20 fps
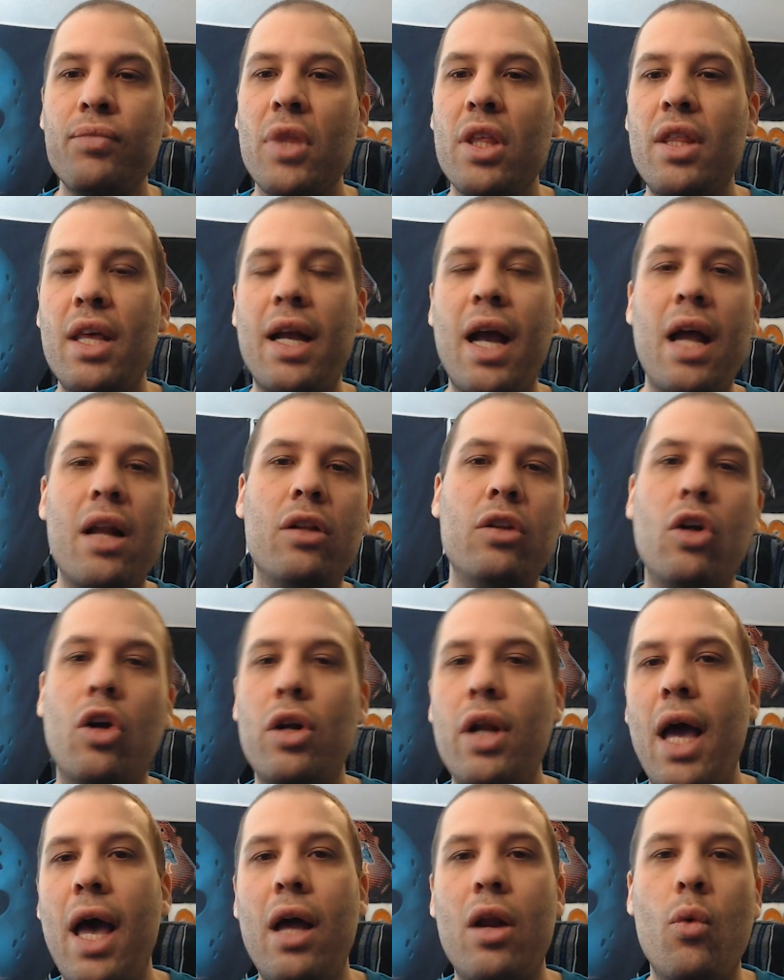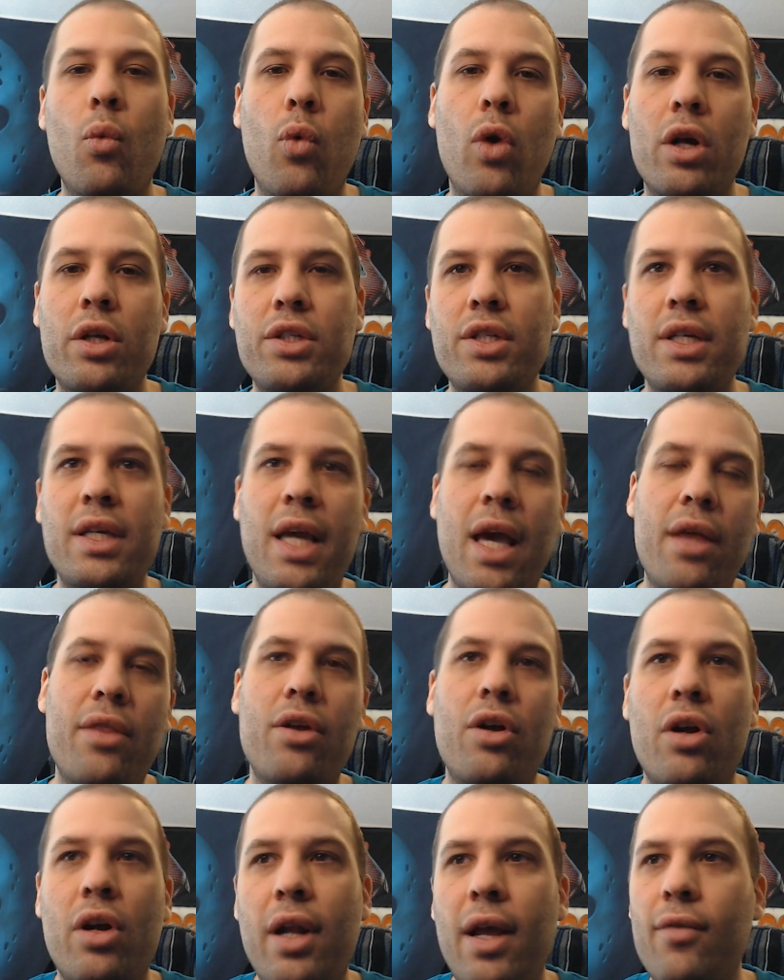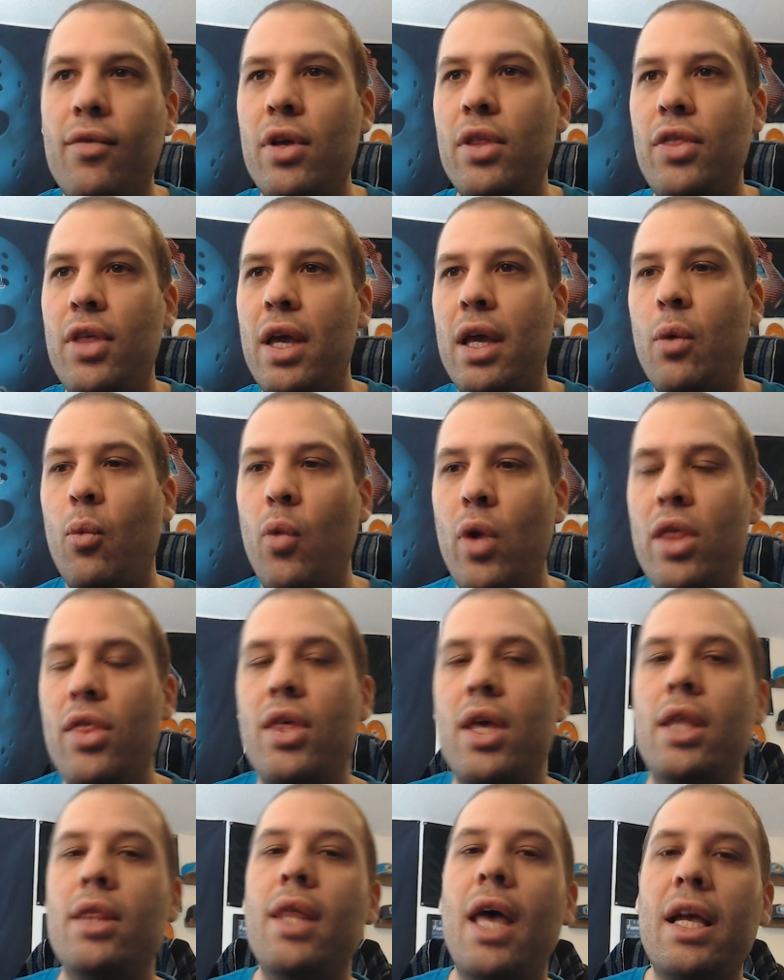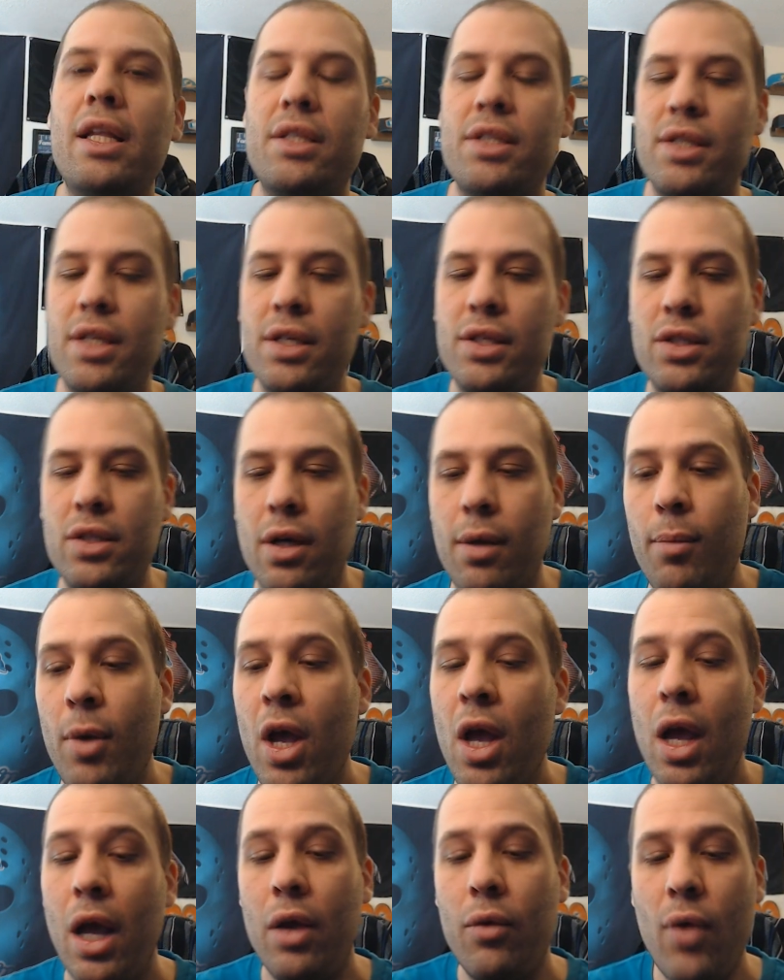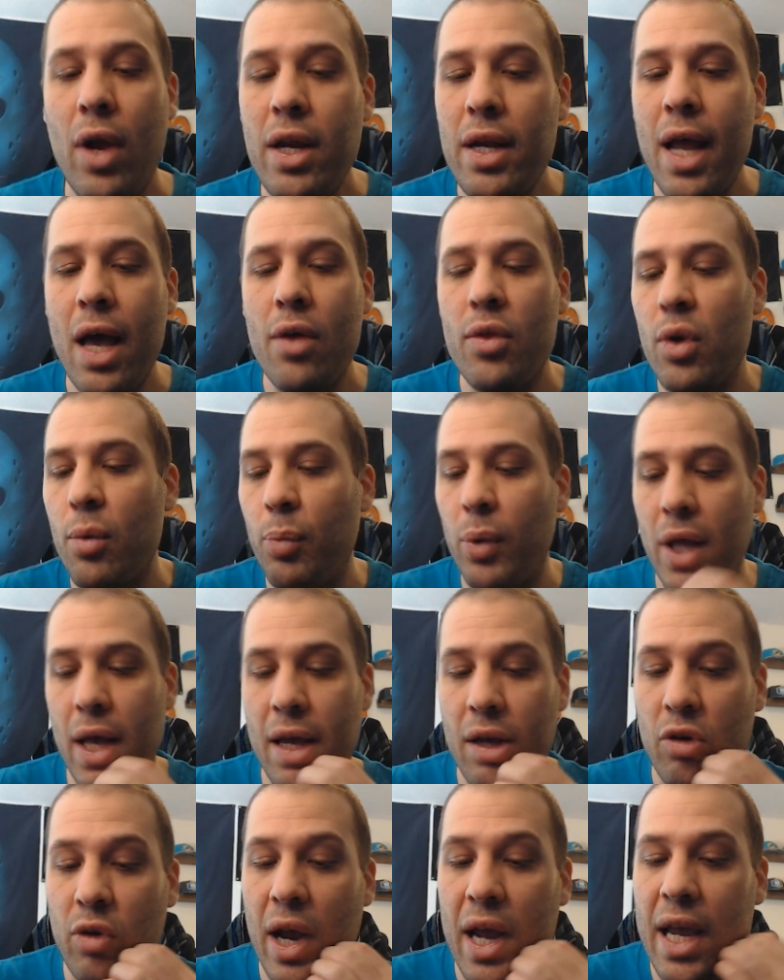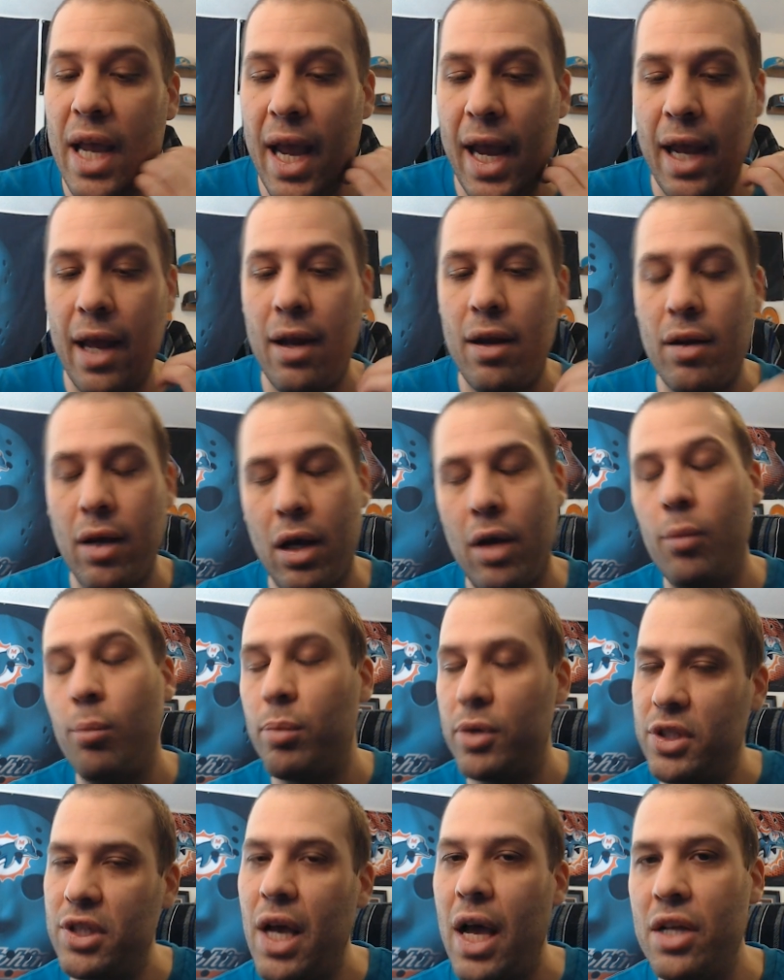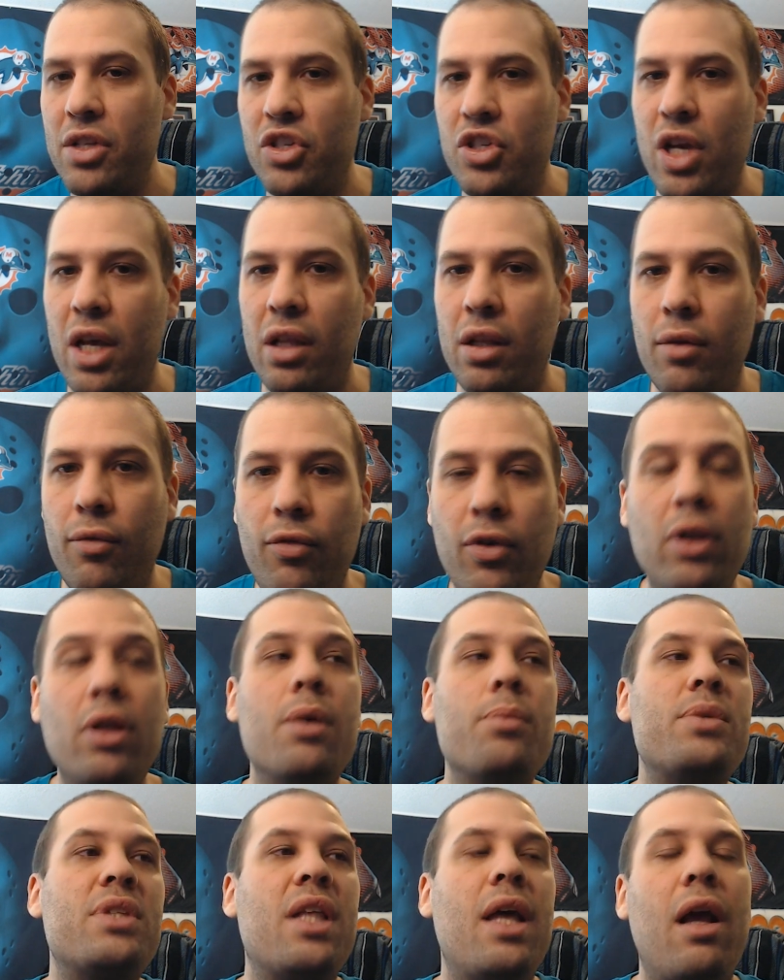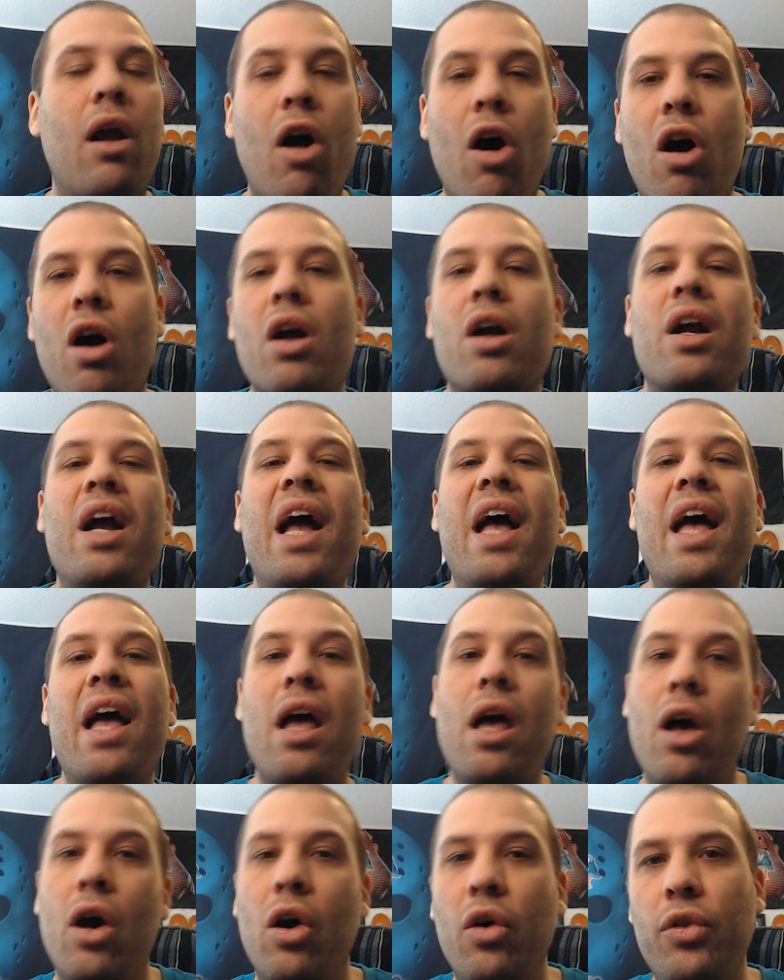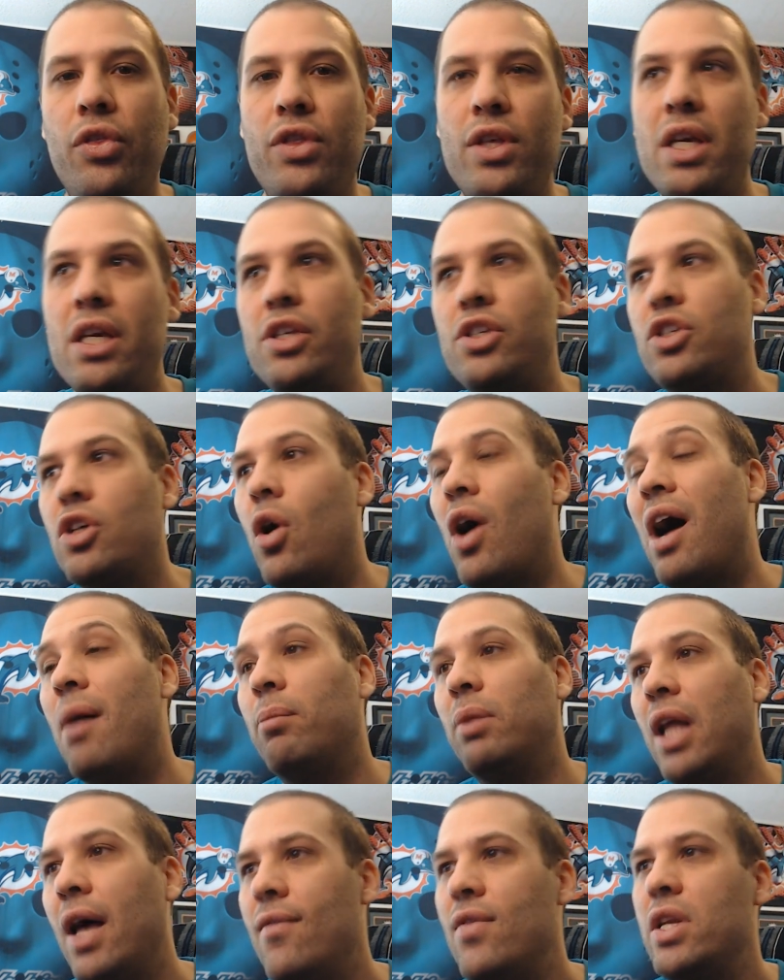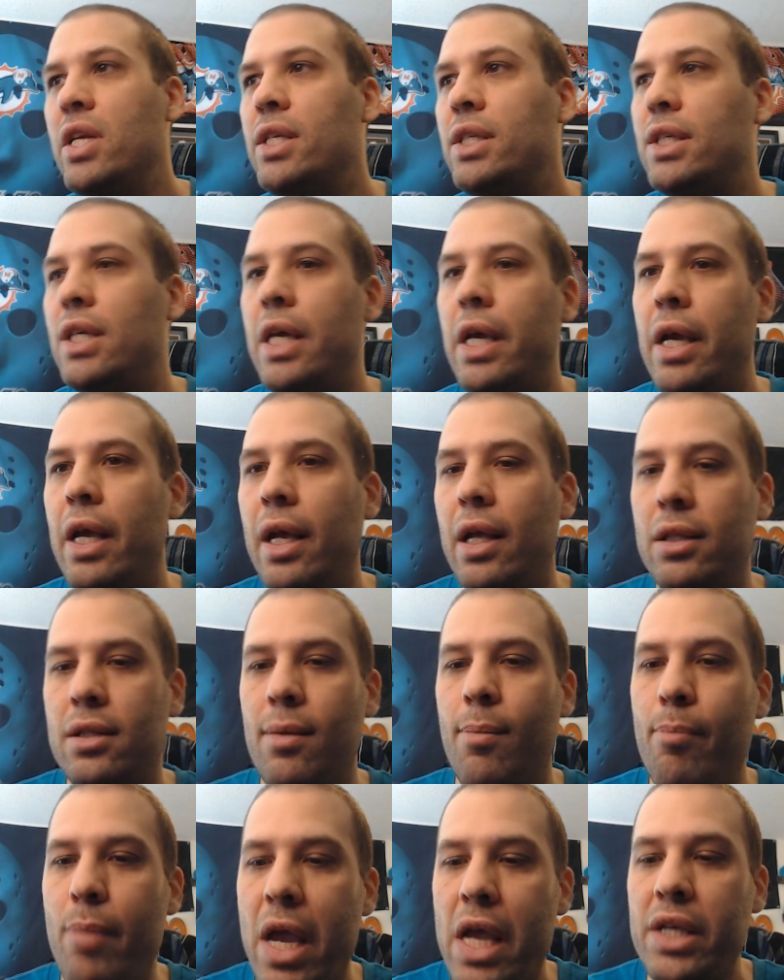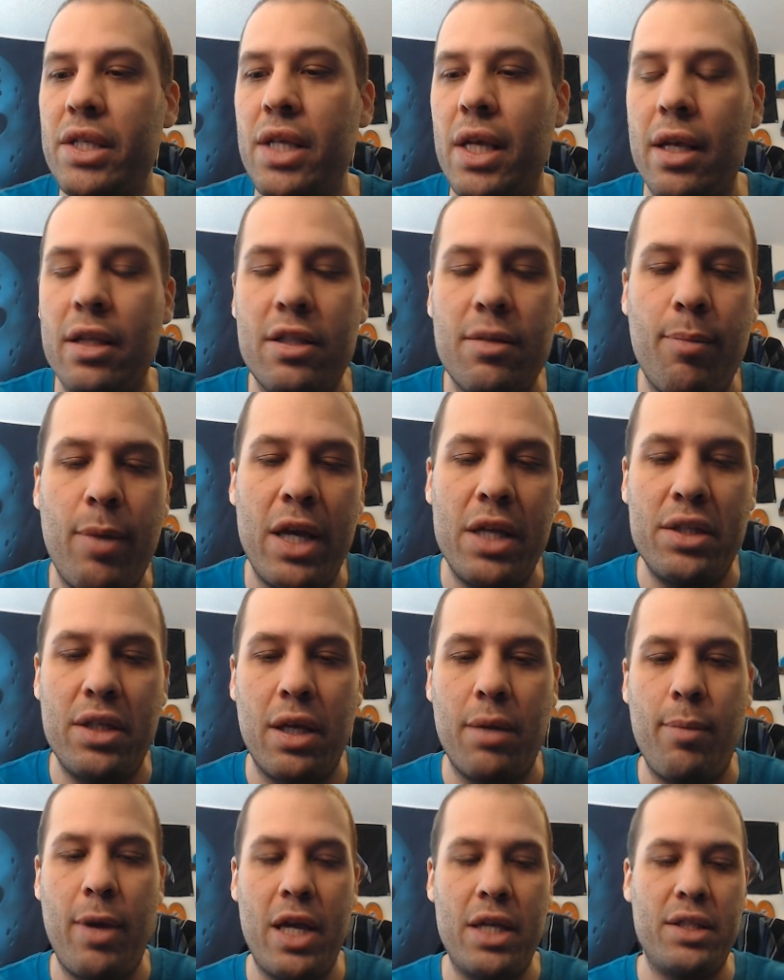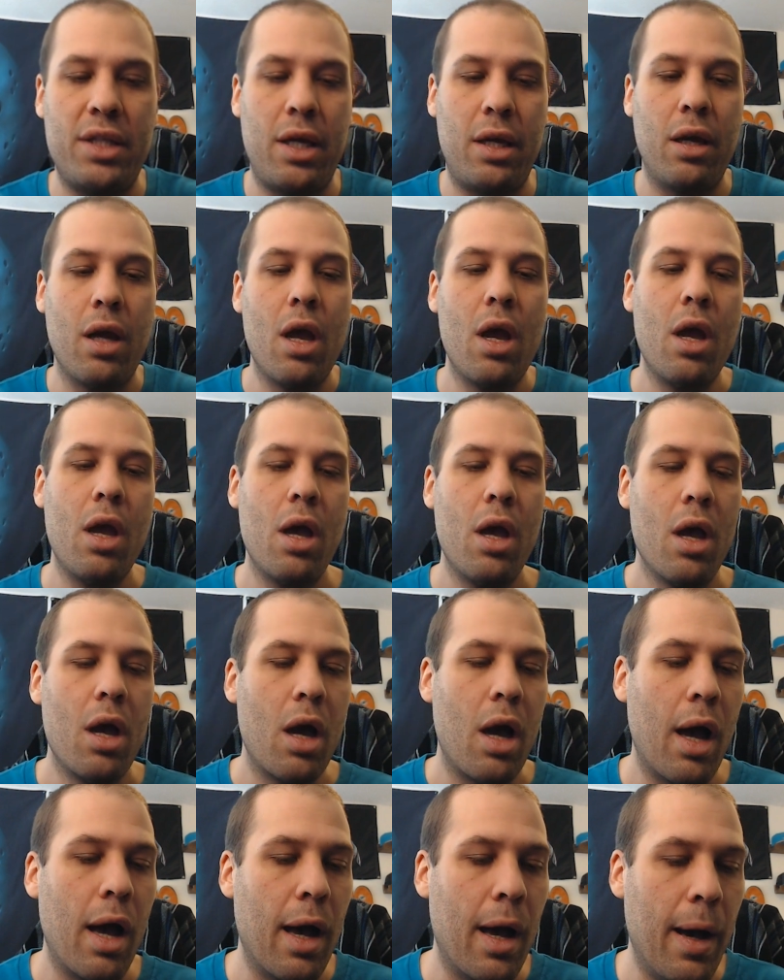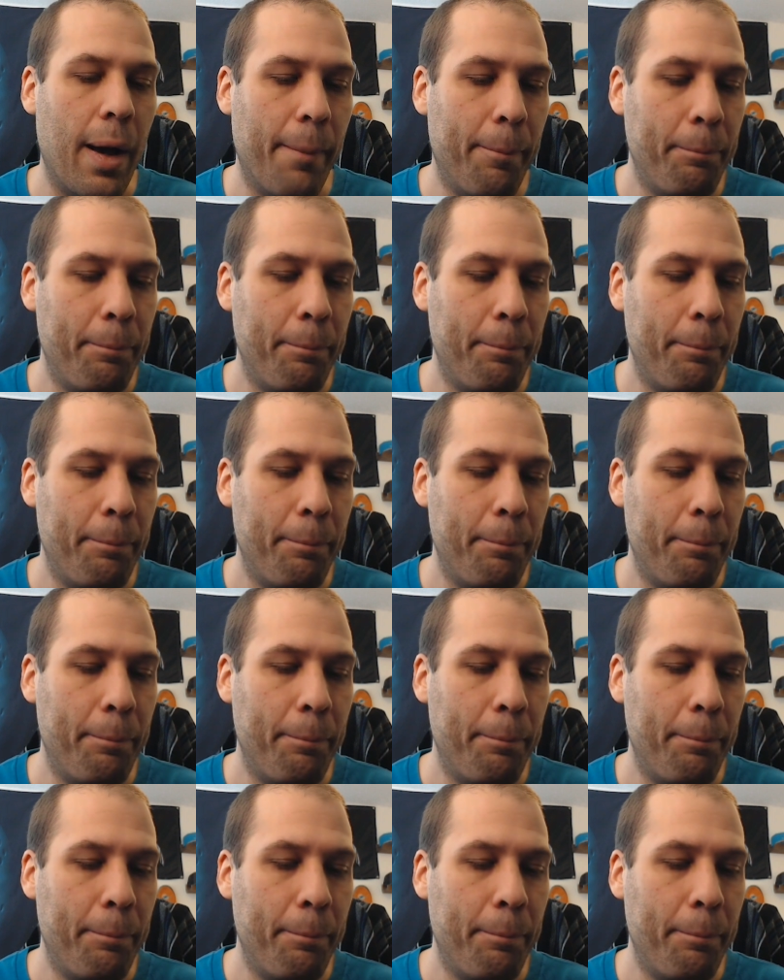They got to learn how to work together and everything within that system. And right now they're playing great. And besides Jalen Phillips, they are healthy. So I'm loving to see it. It's amazing. It's amazing. Amazing. Okay.